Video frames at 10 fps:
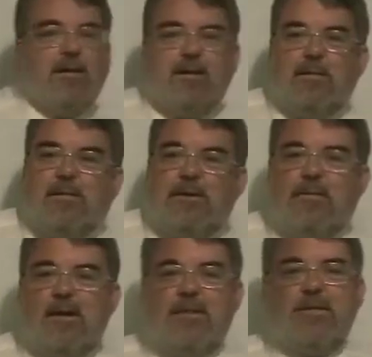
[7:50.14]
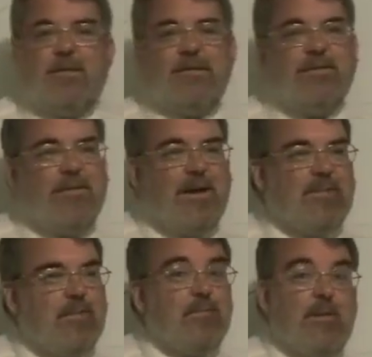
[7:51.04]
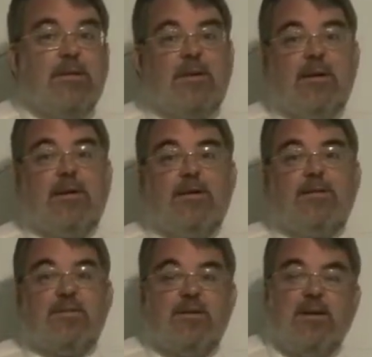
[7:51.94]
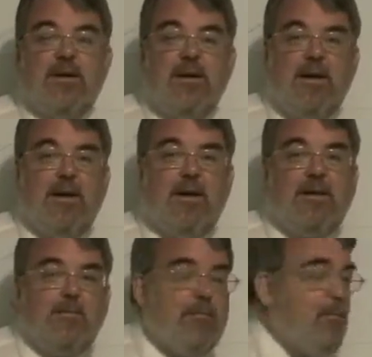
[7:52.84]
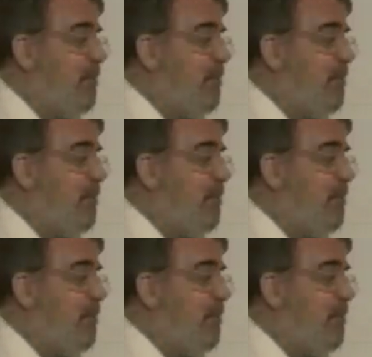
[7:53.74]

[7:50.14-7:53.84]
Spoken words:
And the p-value tells us that there really is a